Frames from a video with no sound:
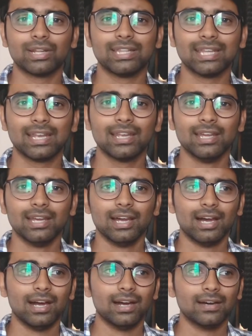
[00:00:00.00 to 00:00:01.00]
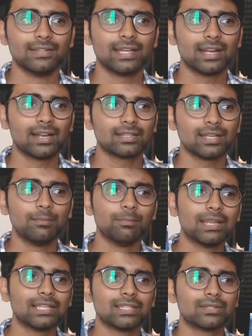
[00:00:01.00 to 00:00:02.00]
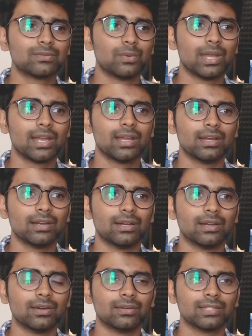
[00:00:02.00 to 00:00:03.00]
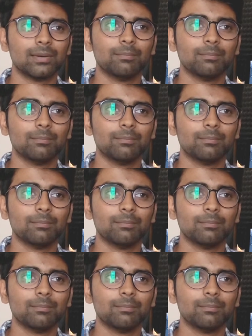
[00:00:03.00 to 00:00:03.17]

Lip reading: And then there are some places where